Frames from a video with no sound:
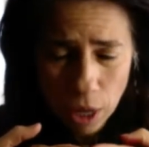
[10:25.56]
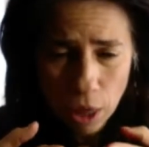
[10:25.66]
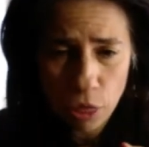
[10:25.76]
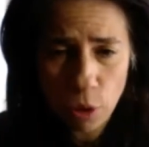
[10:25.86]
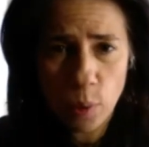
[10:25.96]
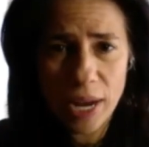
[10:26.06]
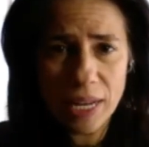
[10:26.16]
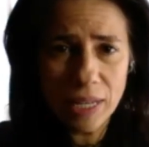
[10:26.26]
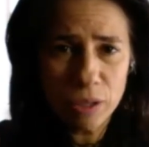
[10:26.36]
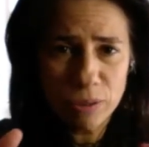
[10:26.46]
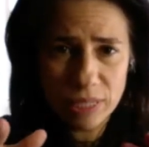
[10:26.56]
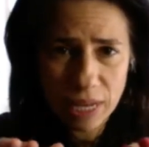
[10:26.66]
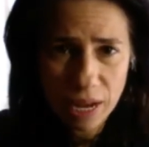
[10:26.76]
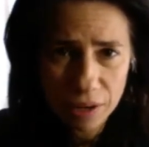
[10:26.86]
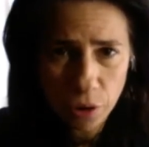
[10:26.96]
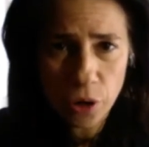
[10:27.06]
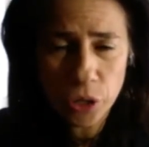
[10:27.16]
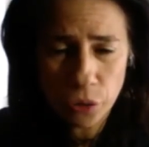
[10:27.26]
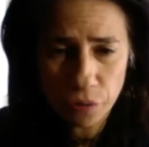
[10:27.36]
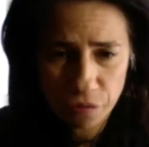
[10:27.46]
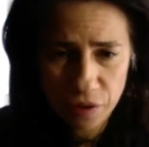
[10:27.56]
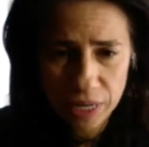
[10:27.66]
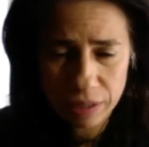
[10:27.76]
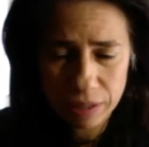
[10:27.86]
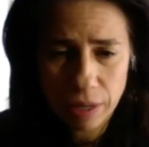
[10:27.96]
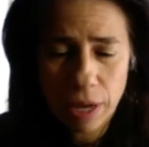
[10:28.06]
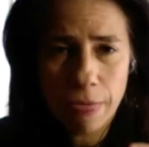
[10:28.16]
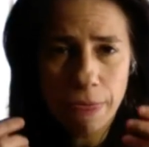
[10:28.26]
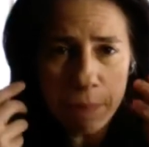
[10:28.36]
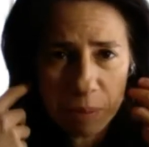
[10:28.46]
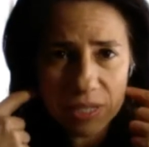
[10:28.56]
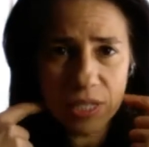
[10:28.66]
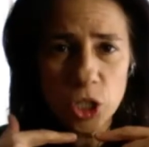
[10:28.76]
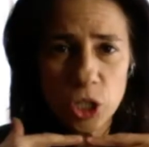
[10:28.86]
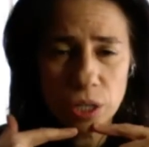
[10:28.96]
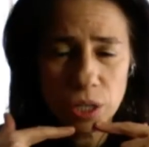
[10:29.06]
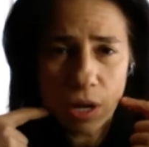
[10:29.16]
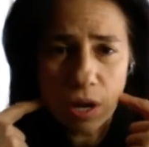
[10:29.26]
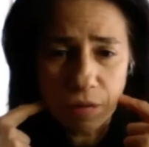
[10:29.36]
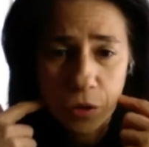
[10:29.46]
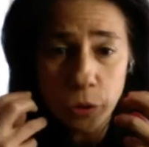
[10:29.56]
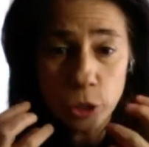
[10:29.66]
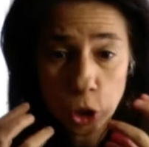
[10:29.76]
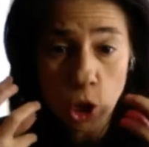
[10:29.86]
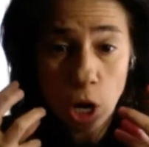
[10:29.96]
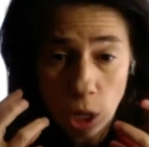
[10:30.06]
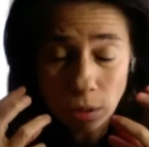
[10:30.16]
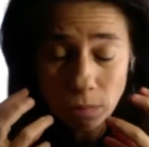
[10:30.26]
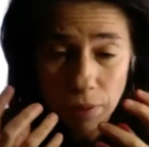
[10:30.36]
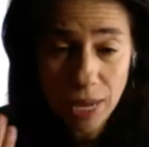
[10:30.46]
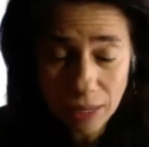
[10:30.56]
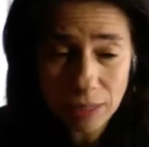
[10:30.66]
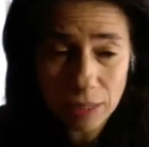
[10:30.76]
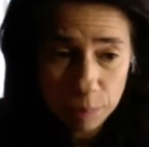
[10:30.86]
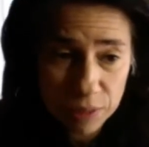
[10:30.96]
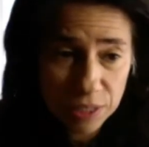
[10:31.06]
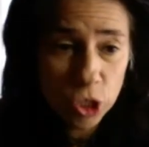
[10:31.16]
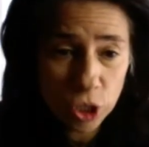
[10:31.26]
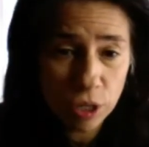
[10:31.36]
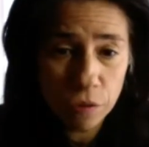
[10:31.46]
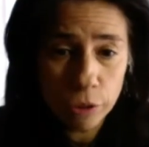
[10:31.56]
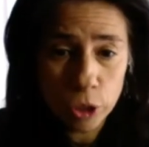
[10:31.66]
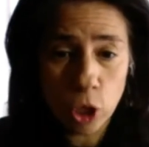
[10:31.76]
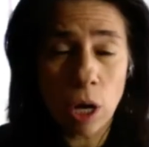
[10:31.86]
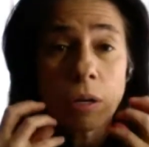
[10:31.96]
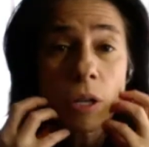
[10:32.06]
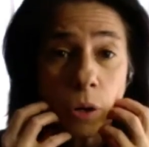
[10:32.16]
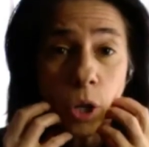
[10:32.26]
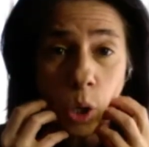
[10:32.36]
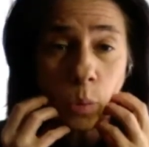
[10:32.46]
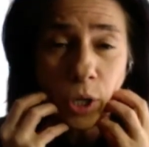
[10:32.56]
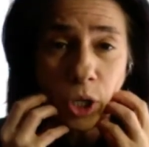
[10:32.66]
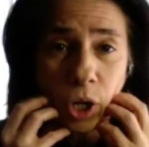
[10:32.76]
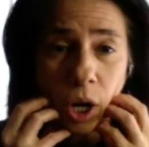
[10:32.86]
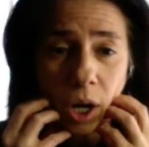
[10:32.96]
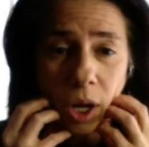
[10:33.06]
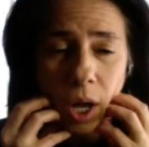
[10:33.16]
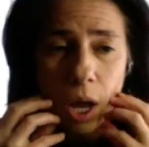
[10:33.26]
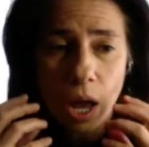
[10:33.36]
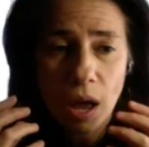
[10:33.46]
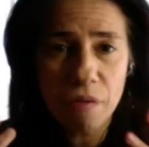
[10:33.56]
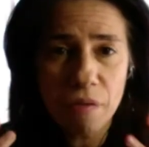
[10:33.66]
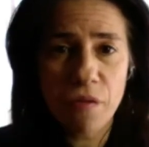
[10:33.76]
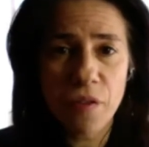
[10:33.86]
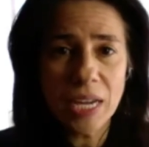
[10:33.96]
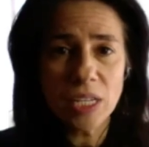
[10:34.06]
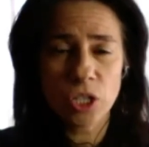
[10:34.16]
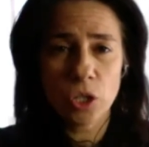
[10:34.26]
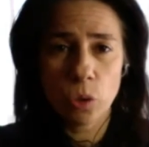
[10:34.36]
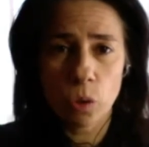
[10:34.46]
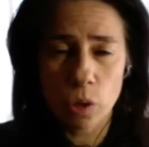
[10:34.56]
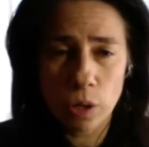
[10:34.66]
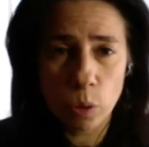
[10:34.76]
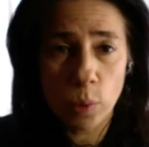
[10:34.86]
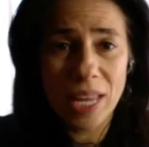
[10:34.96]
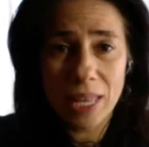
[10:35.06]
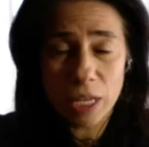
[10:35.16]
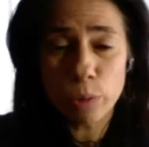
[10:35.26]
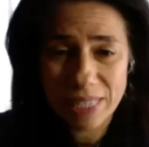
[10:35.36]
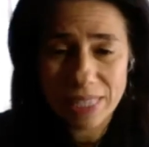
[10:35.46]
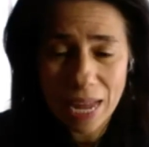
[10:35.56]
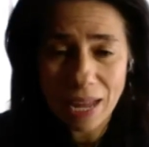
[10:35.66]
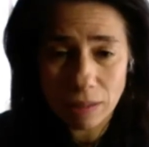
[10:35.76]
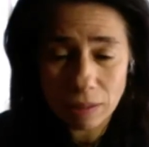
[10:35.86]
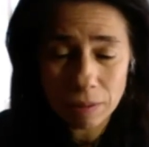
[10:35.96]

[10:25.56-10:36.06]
the way that you stand on your feet, the position of your jaw, yes, the position of your jaw, your lower jaw, affects the way that you stand.